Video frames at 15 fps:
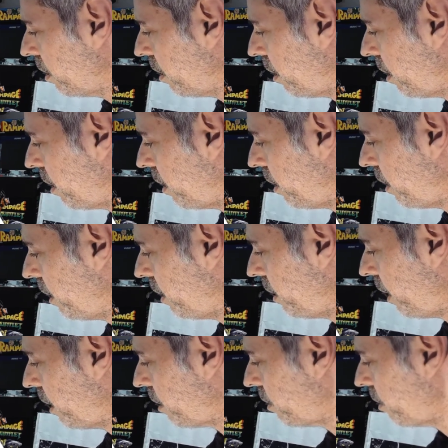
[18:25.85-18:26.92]
And
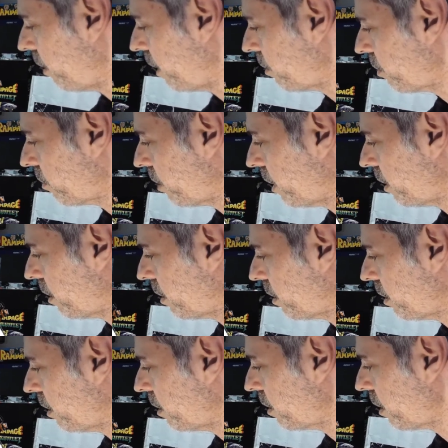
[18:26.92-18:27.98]
I don't know how straight this
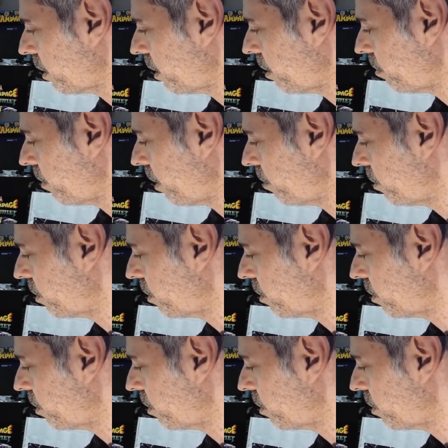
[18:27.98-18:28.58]
is. I'm just